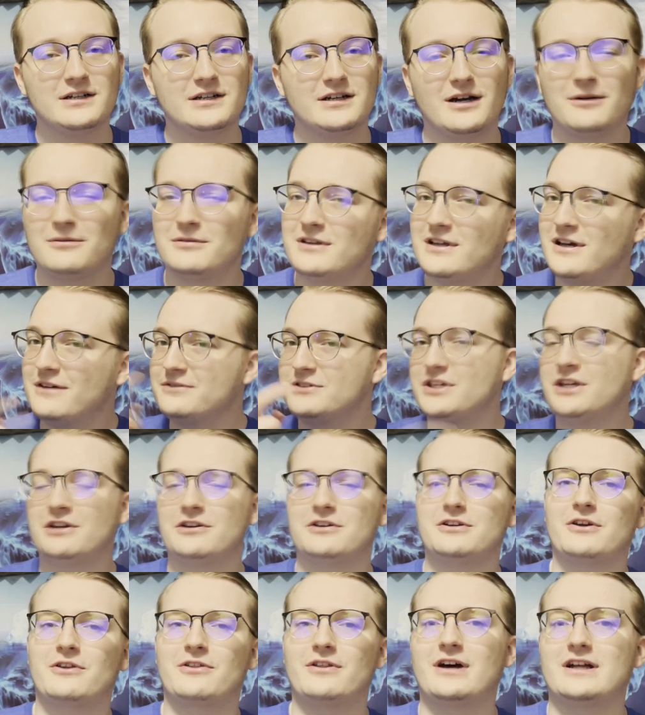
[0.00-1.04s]
I would love to hear
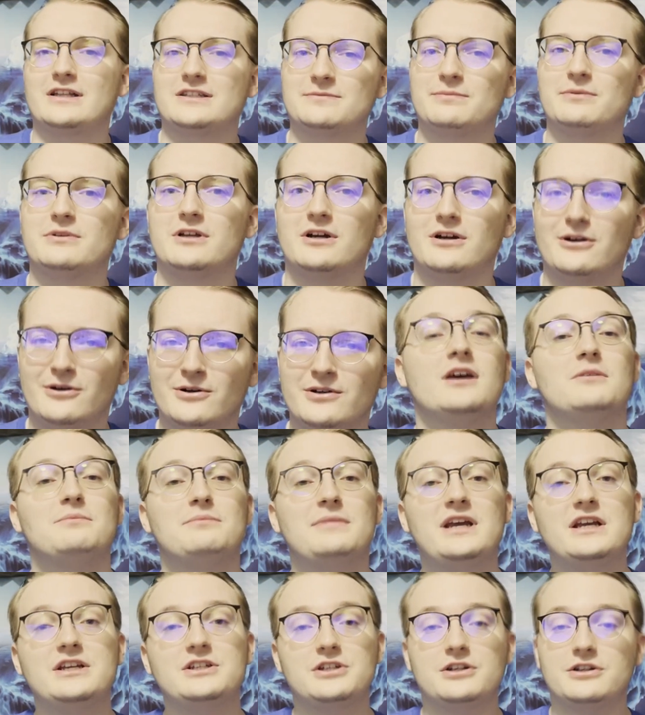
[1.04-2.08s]
your thoughts below.
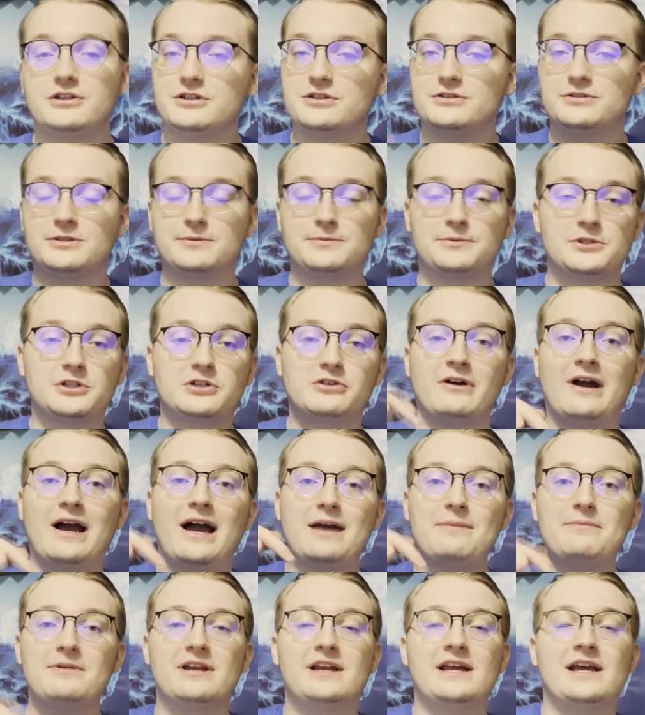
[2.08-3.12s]
Make sure you
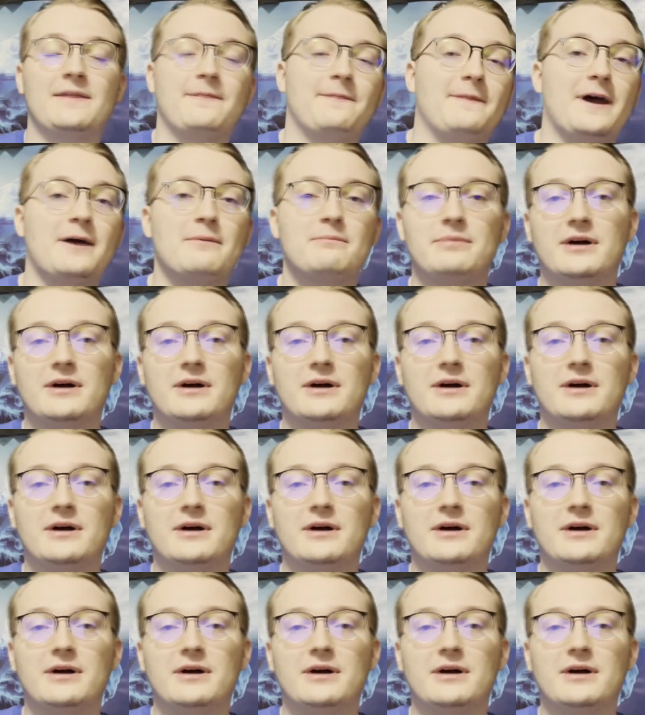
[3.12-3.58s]
subscribe and hit that